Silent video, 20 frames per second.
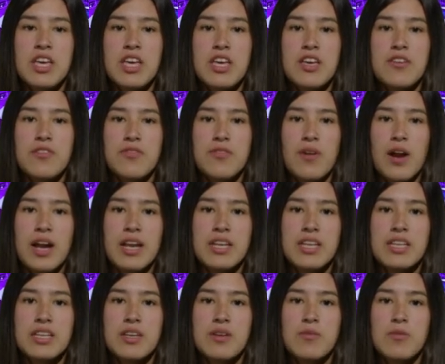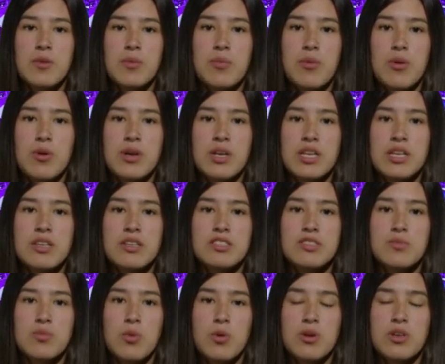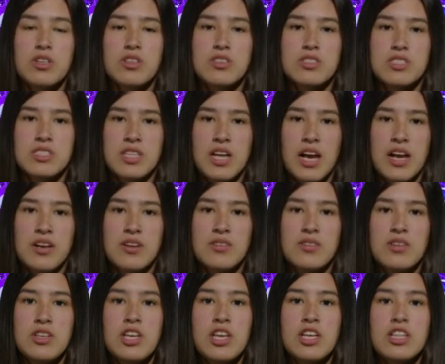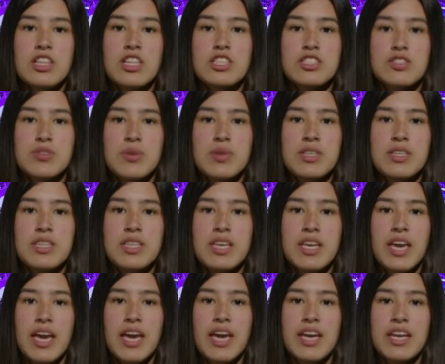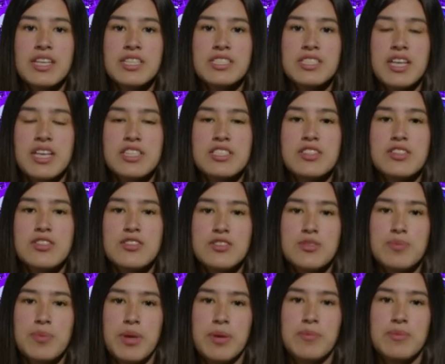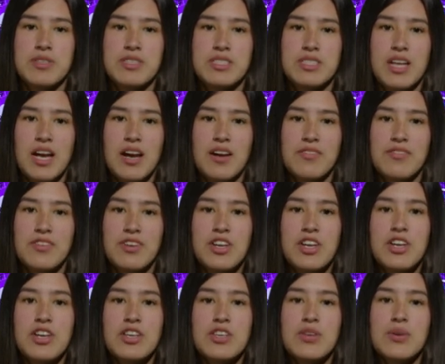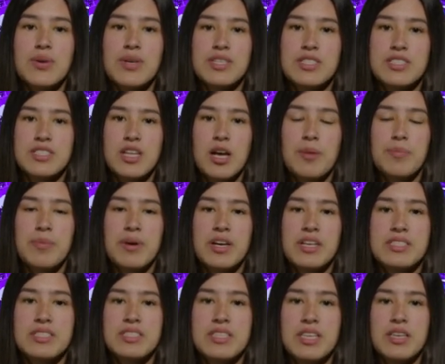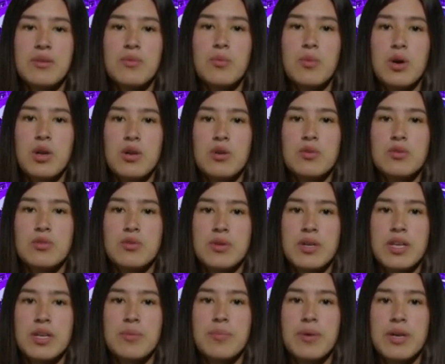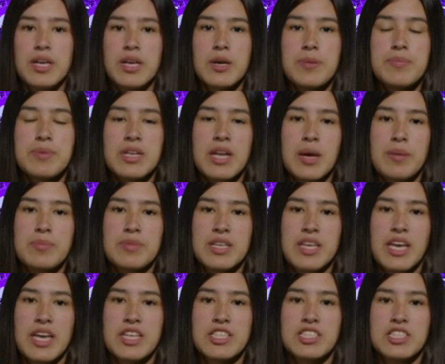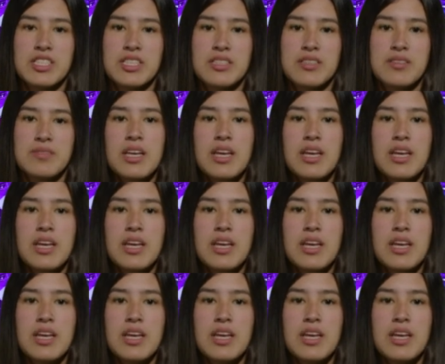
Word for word: If writing and reporting is more your style, then join the AHS newspaper staff. You can stop by C103 to pick up an application.